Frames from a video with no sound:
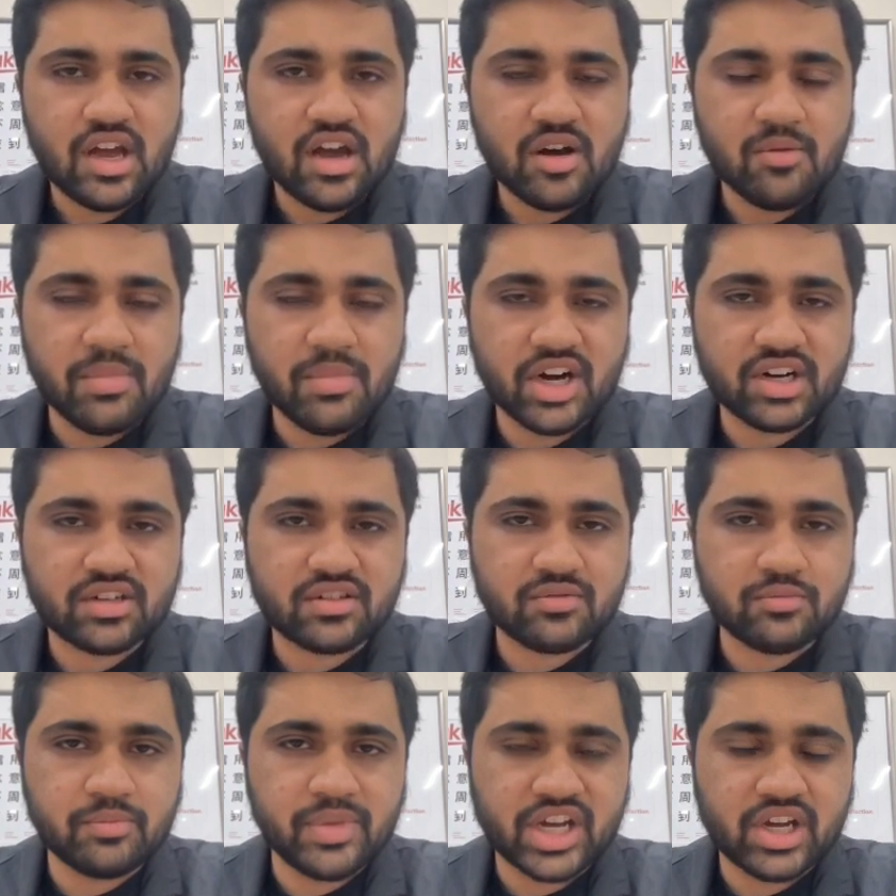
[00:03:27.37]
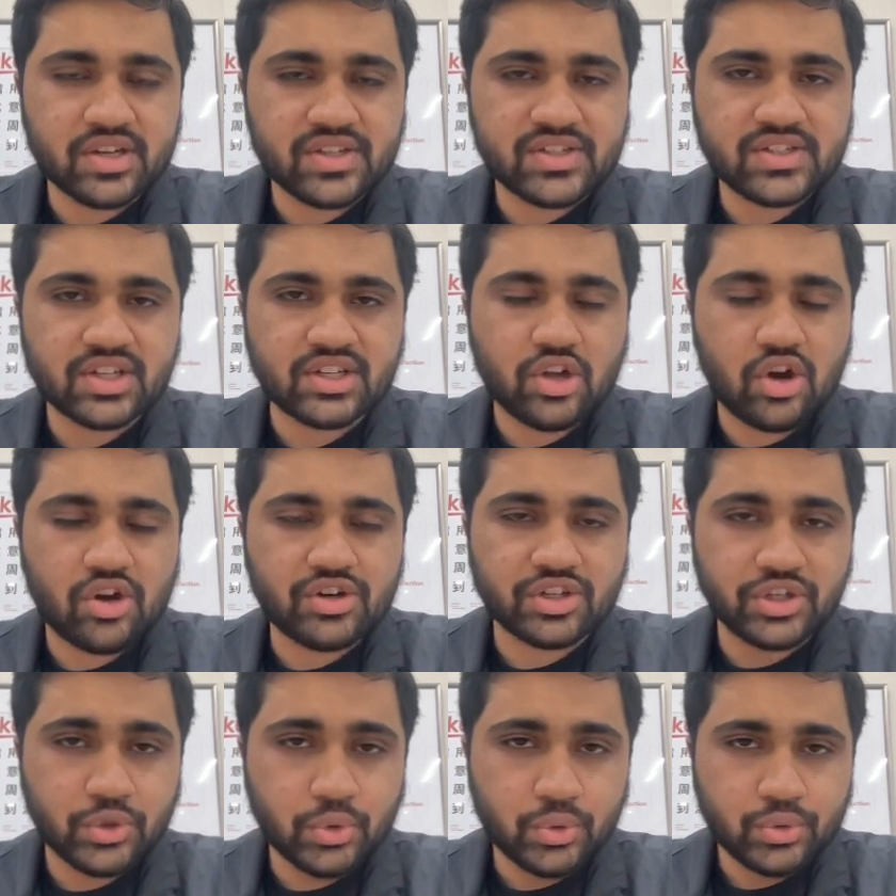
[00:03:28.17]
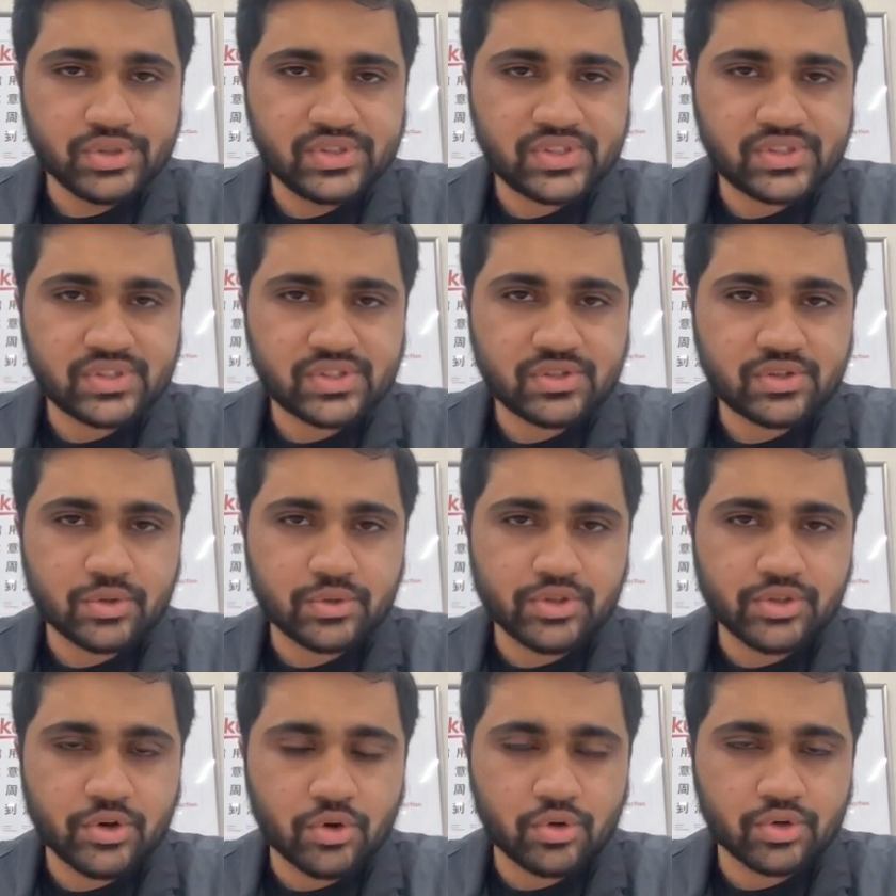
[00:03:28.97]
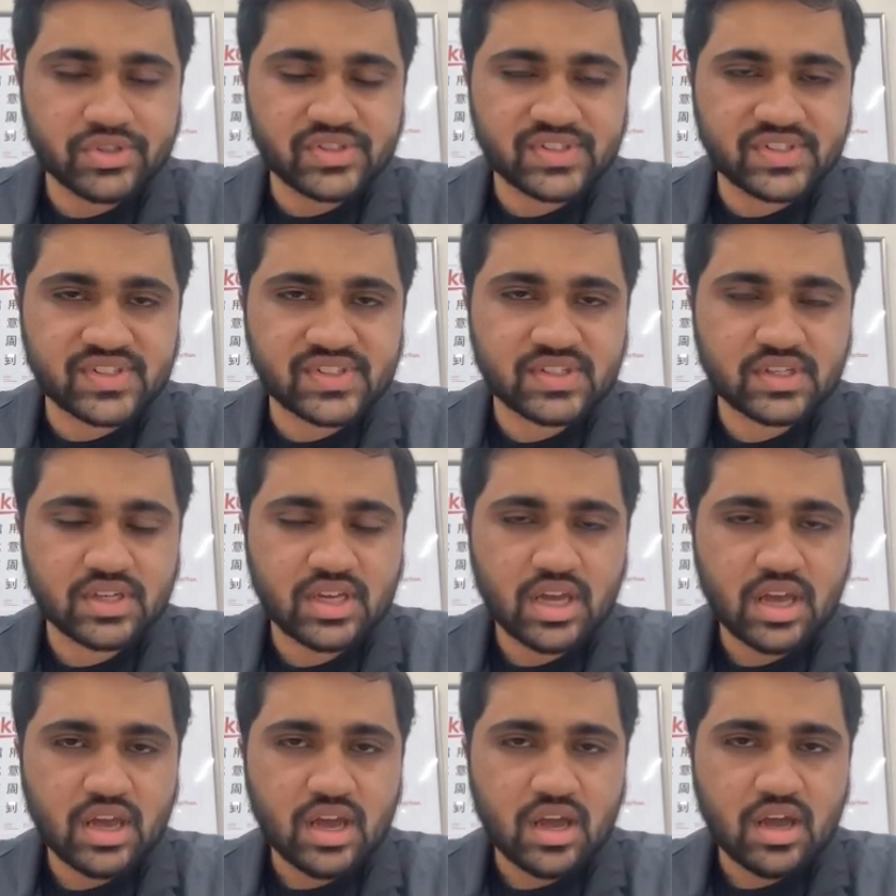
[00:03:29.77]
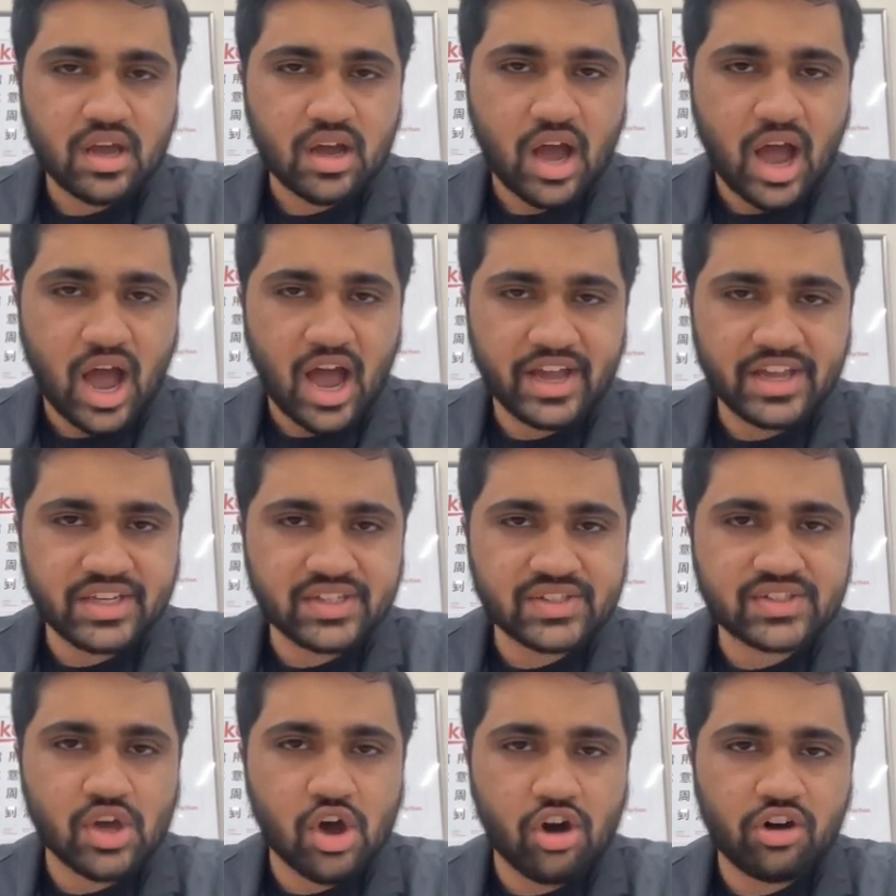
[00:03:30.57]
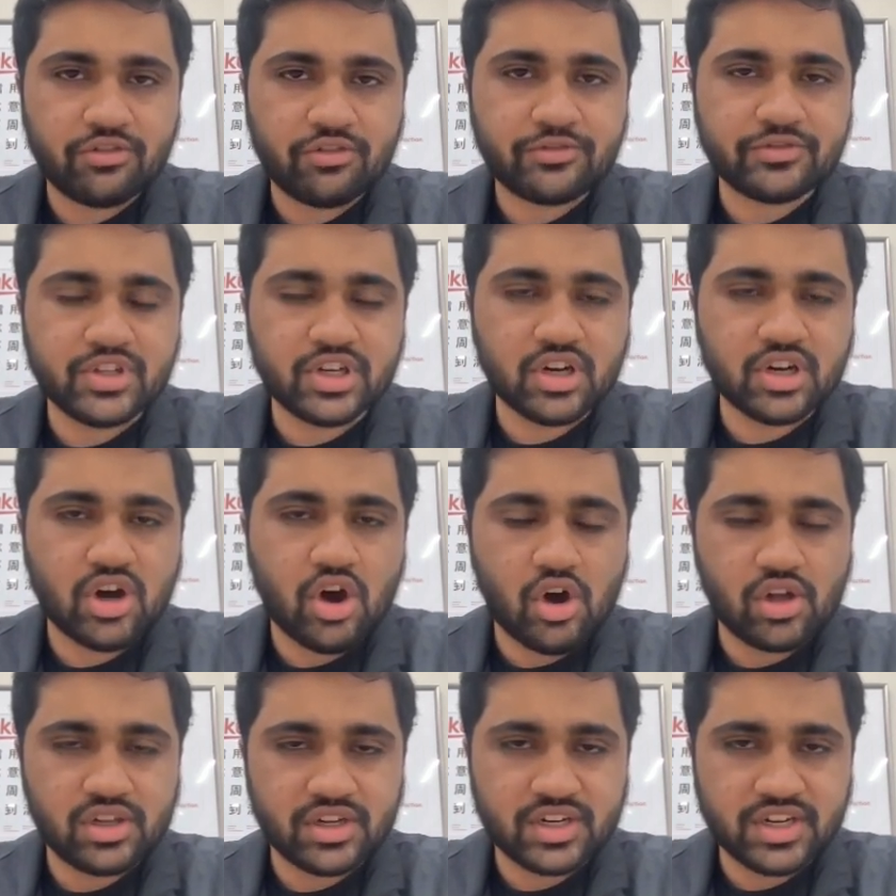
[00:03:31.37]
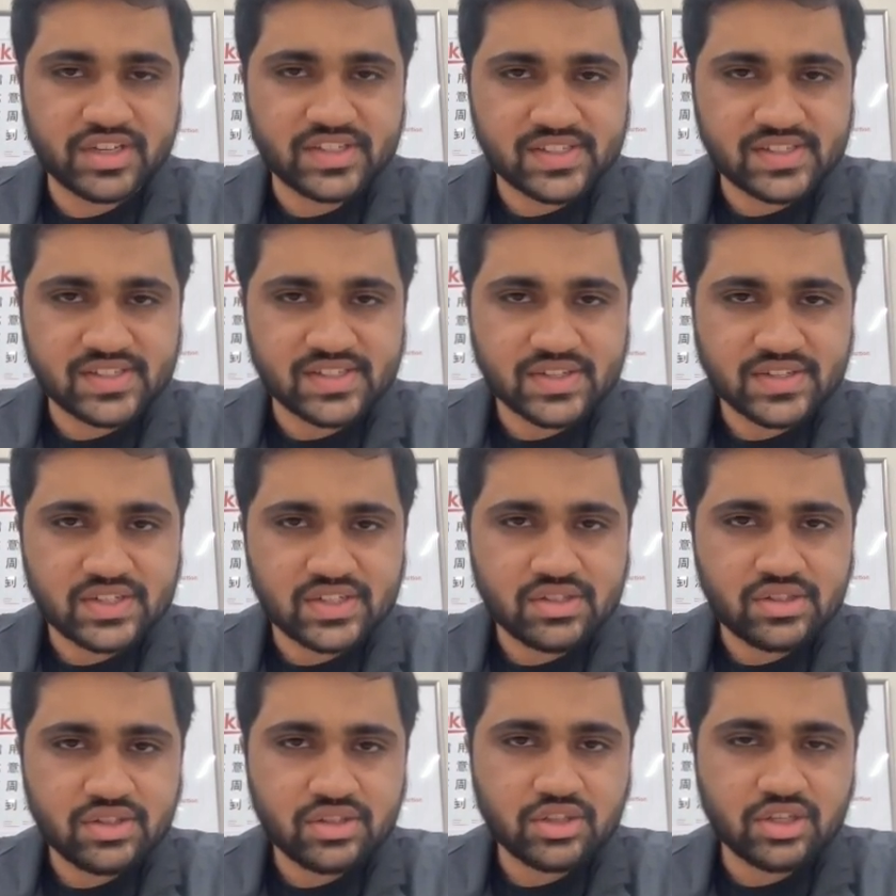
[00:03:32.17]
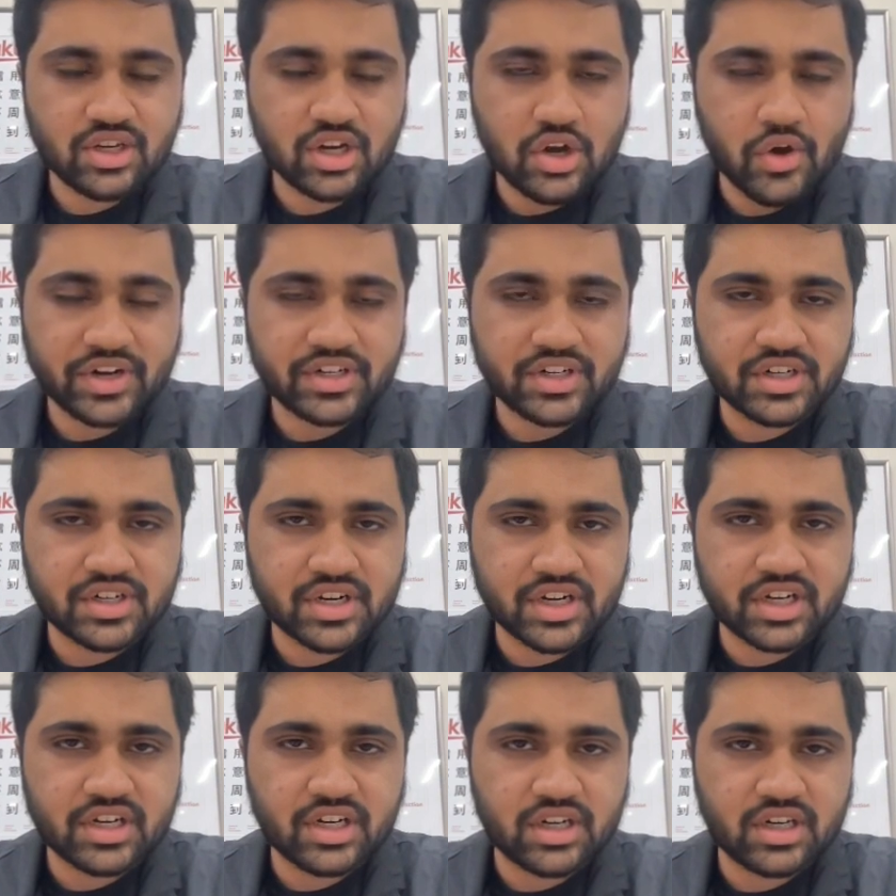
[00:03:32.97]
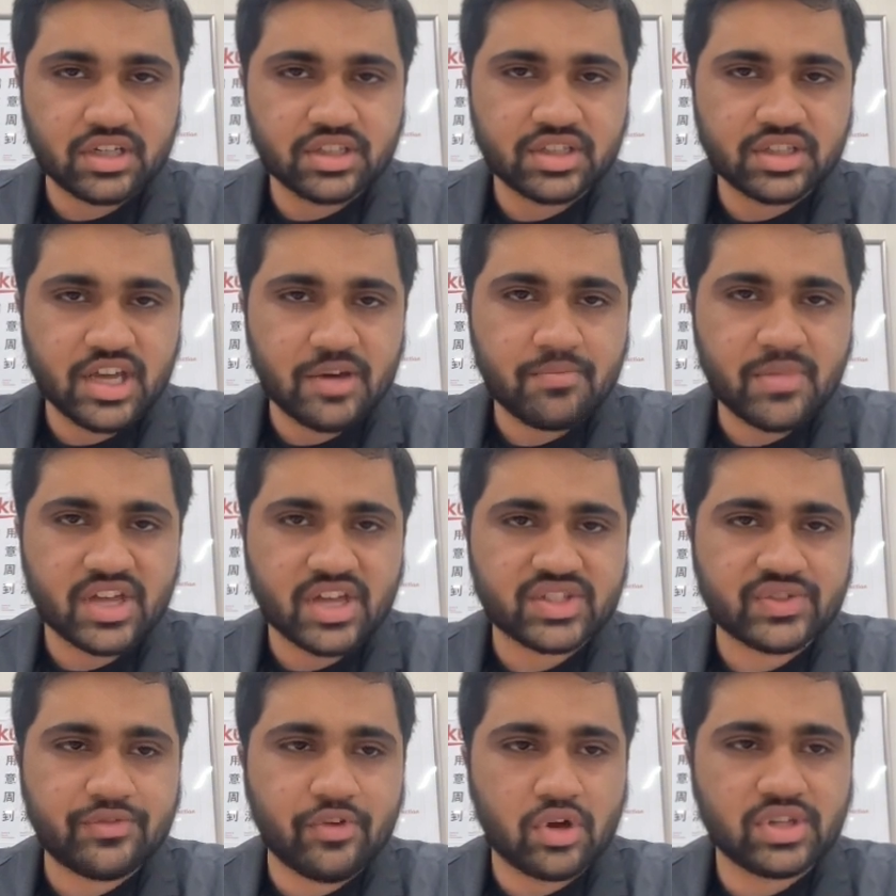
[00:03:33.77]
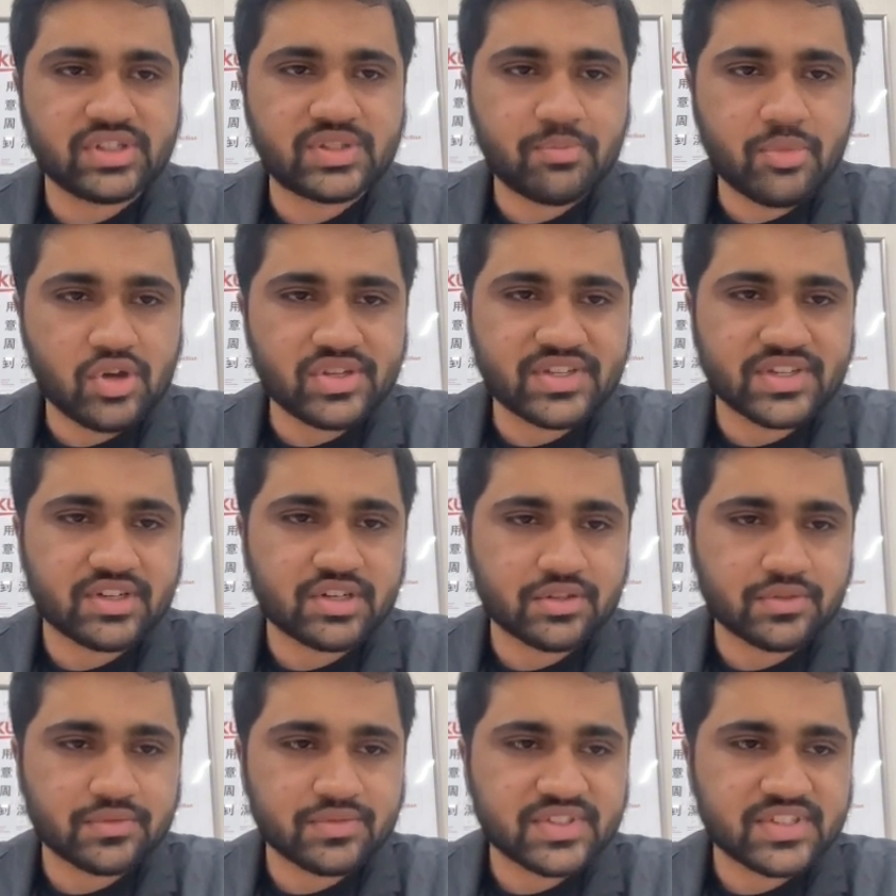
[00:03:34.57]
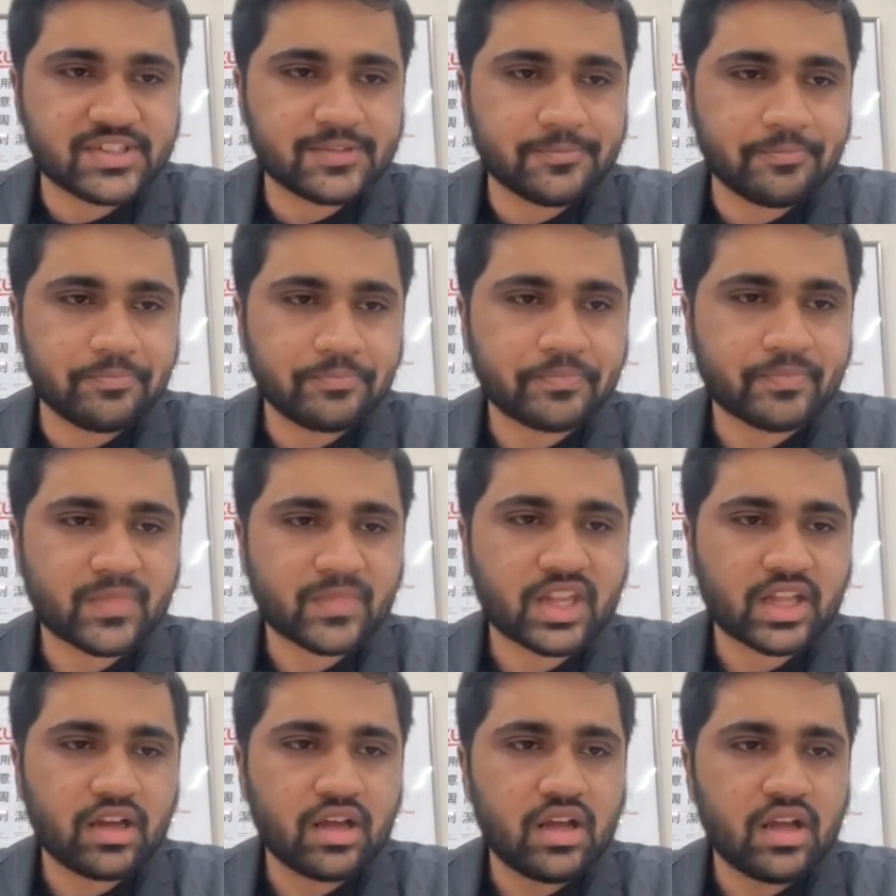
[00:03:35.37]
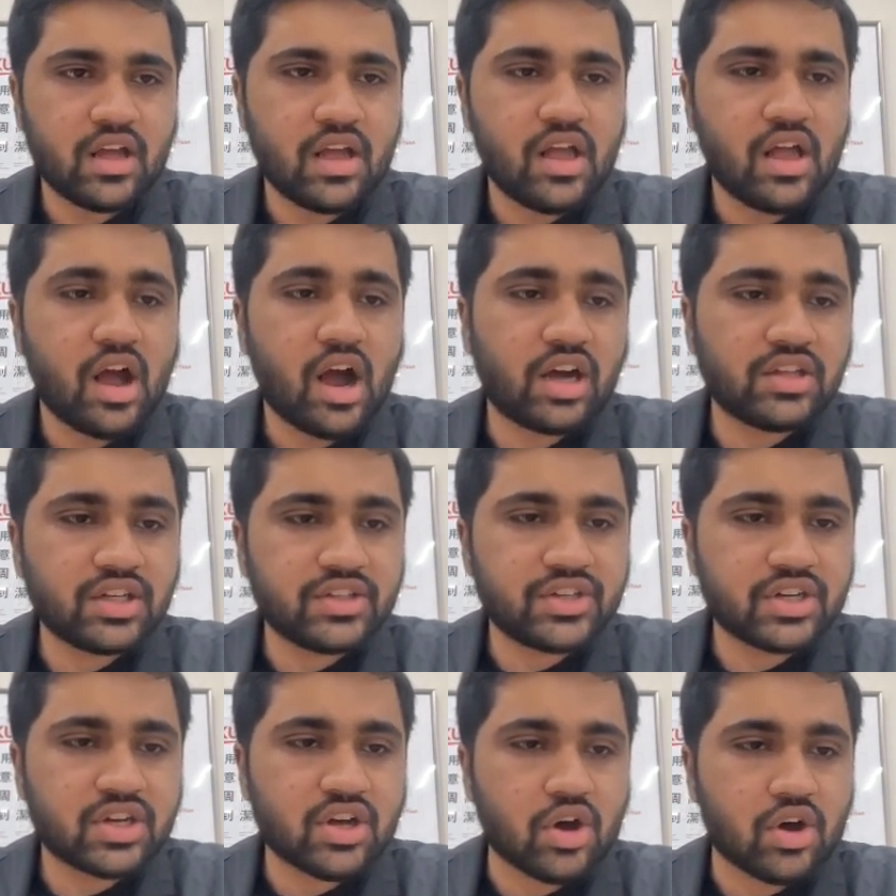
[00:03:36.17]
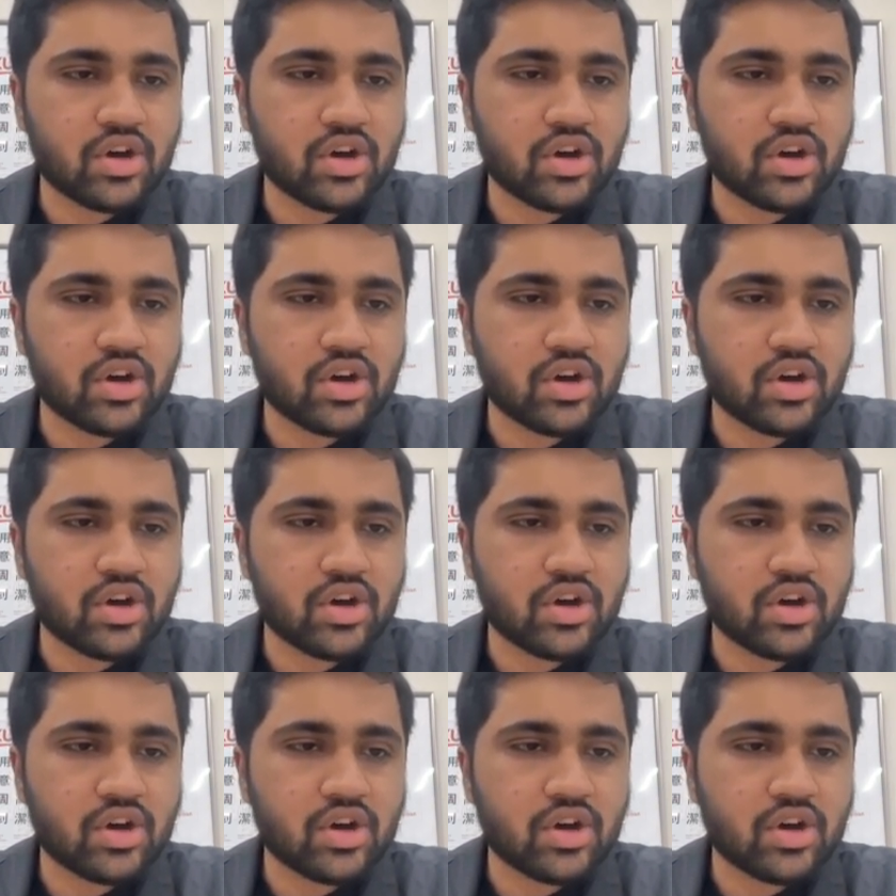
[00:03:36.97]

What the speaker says: But because you're not used to those highs of the holiday season, you're going to trigger them as false positives. Another